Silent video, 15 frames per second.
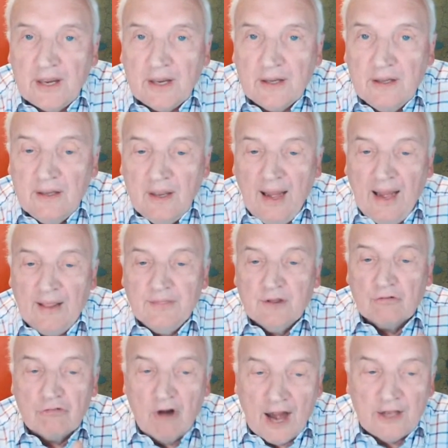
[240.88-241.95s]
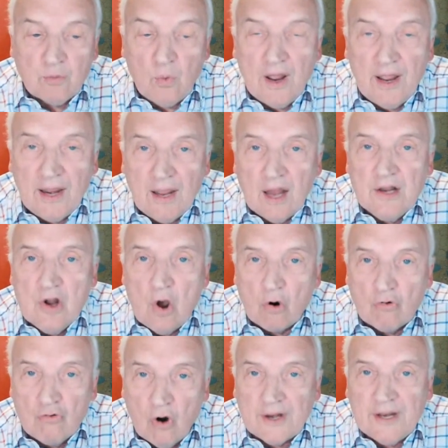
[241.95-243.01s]
thing in the right way and
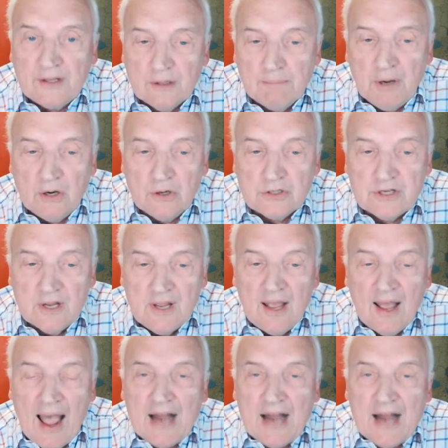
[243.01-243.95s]
not rocking the boat